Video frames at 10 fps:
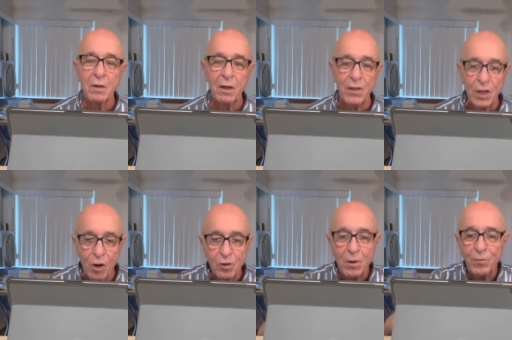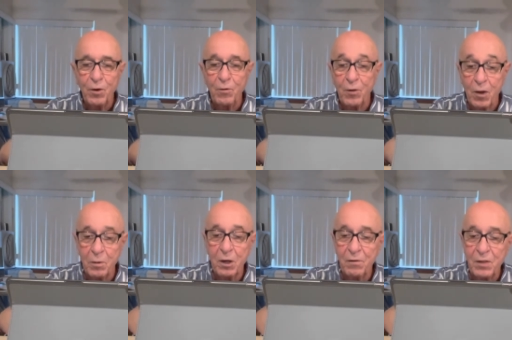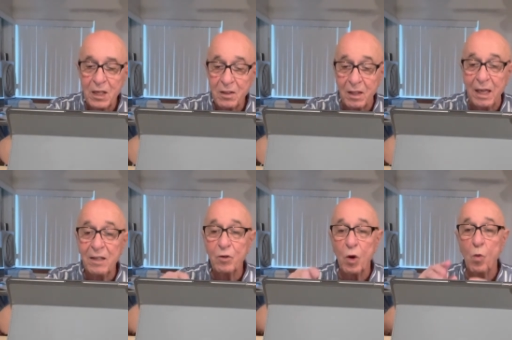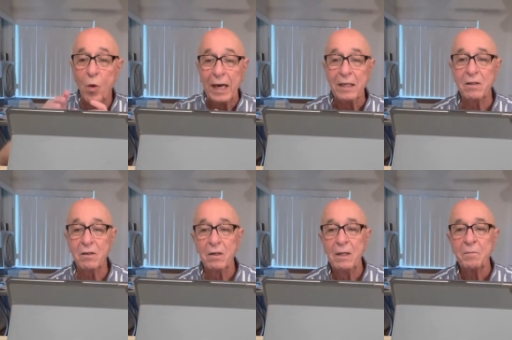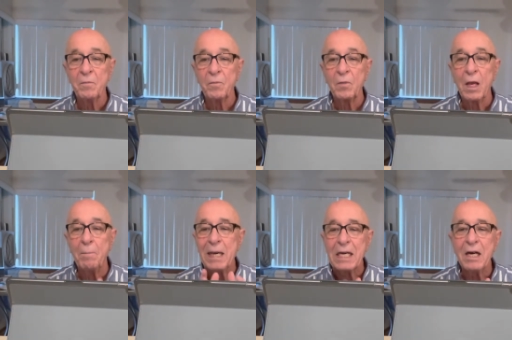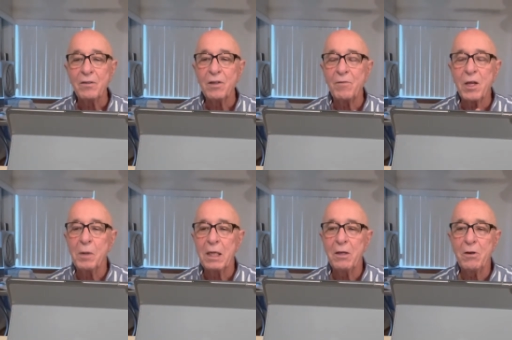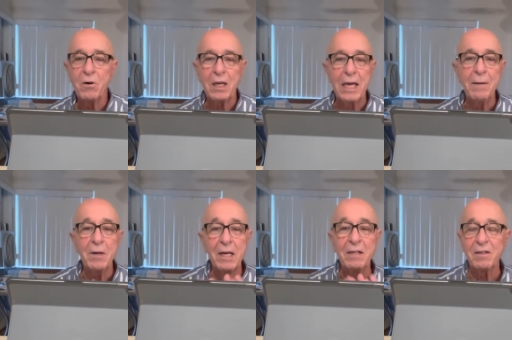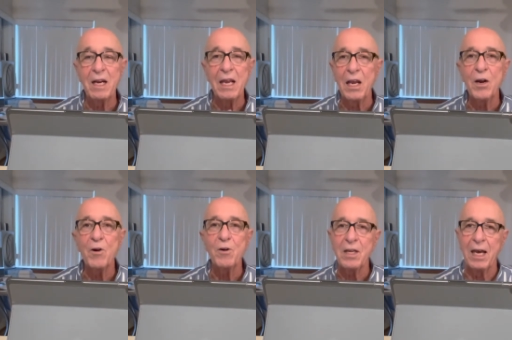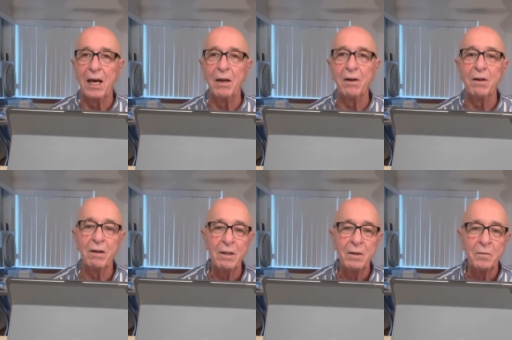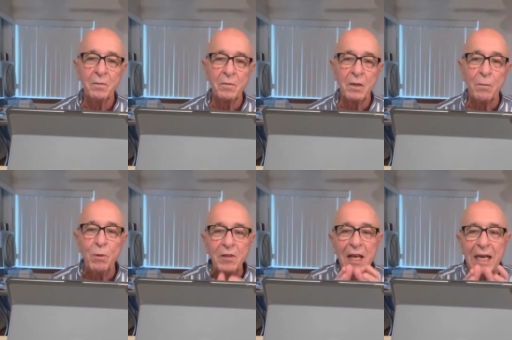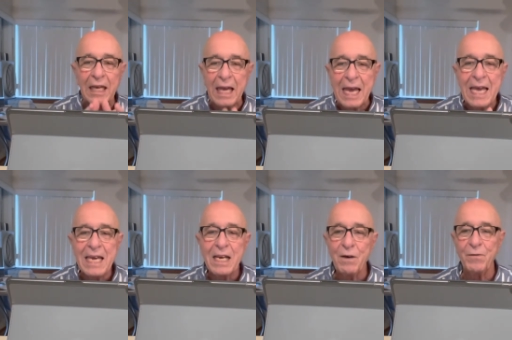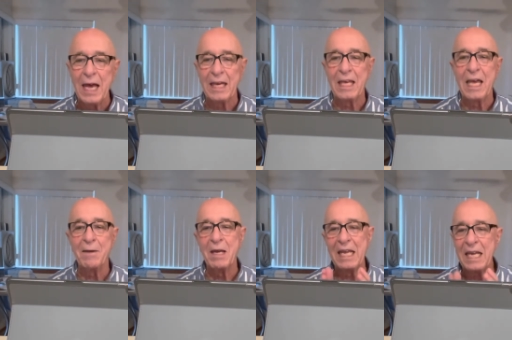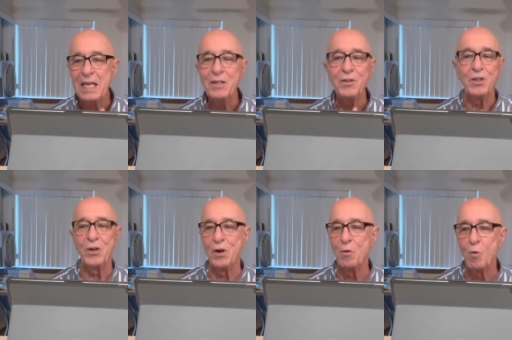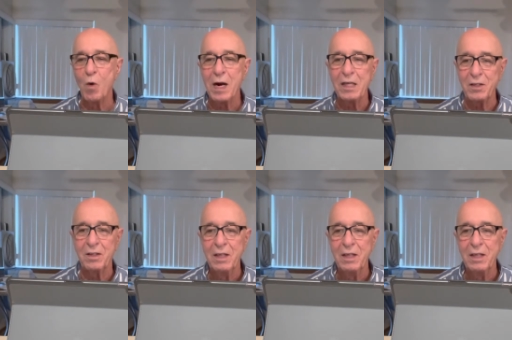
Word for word: The ultimate fulfillment of these things awaits because of the millennial kingdom isn't here yet. But the king of that kingdom is here and wants